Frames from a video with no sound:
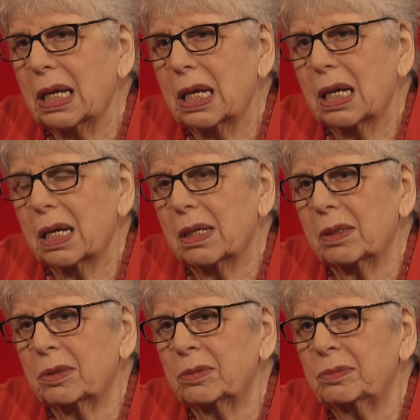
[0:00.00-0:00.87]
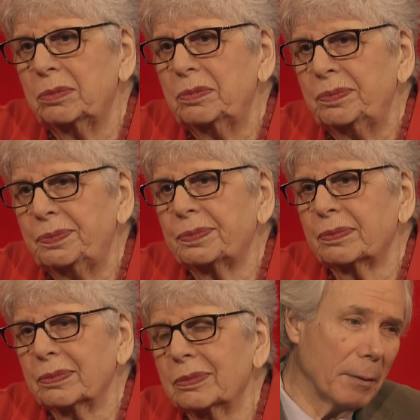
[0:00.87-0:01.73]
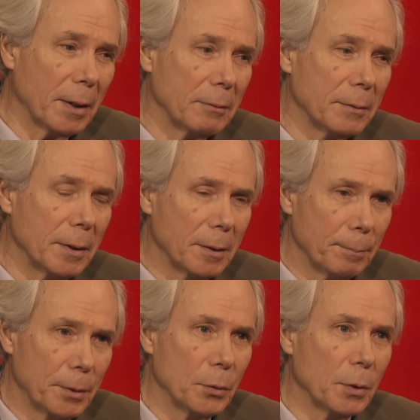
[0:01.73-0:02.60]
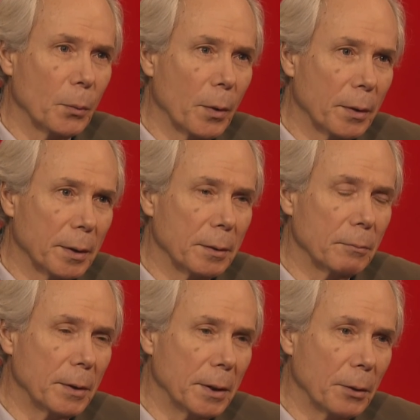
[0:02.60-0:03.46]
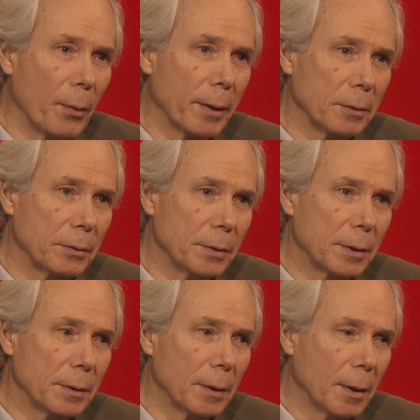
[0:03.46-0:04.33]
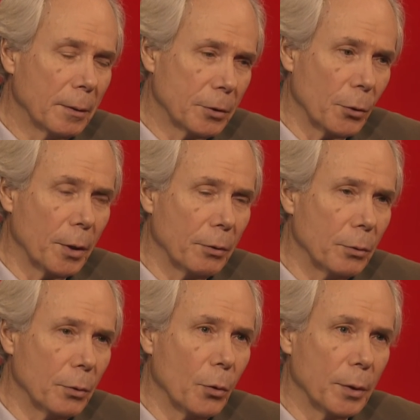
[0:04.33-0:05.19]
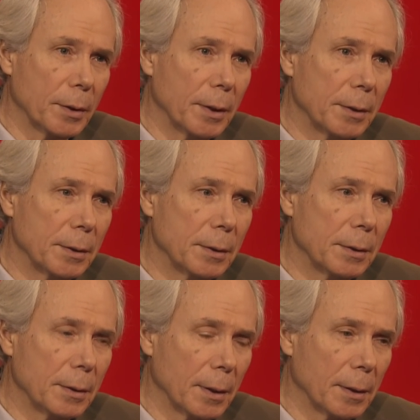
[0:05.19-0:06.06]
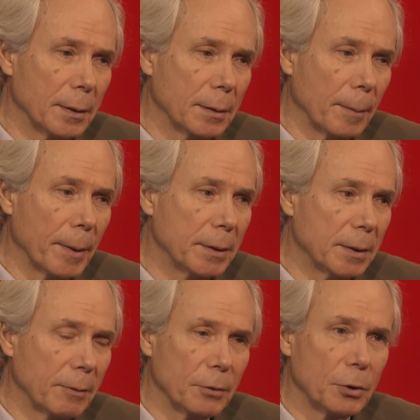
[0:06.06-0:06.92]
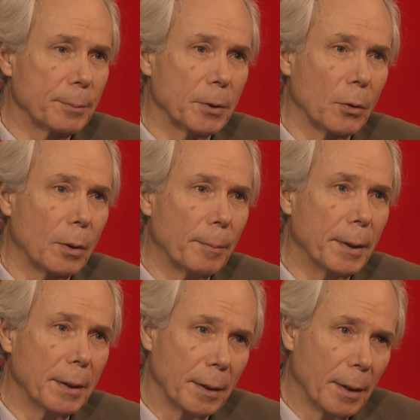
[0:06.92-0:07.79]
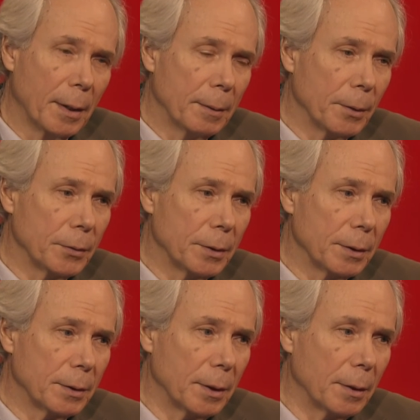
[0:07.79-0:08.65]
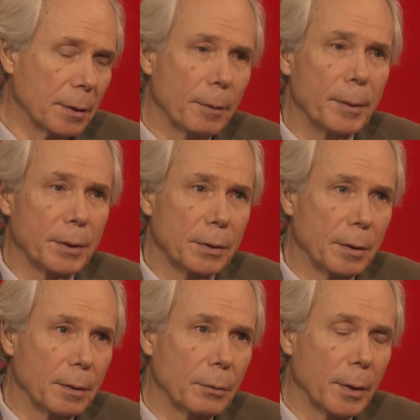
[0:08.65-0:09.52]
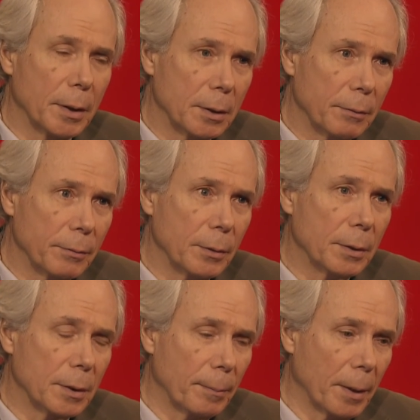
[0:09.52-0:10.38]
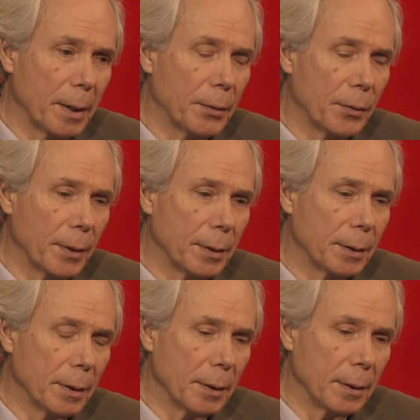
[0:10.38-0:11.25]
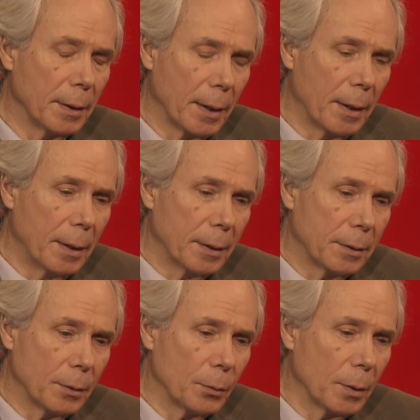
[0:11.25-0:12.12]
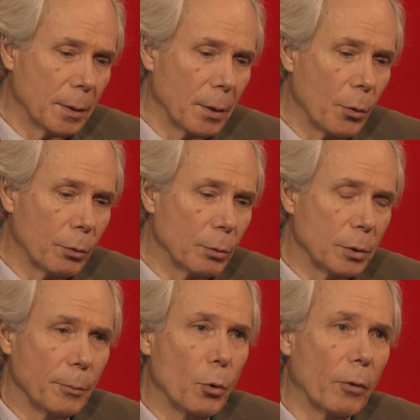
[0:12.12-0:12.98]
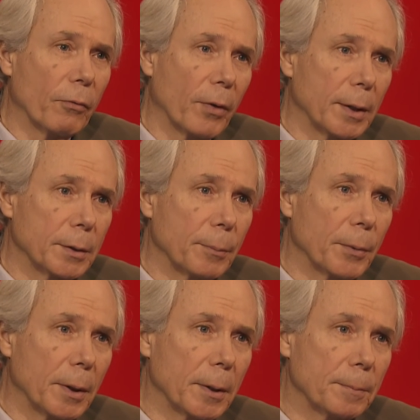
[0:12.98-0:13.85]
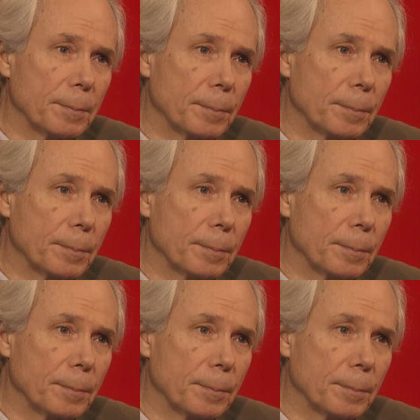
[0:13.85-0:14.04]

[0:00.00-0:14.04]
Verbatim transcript: did a lot of research that involved computer work and reading records and sorting through court cases. I made several trips to Albany, both to see the commissioner, who I interviewed at some length, and to go through some court files up there.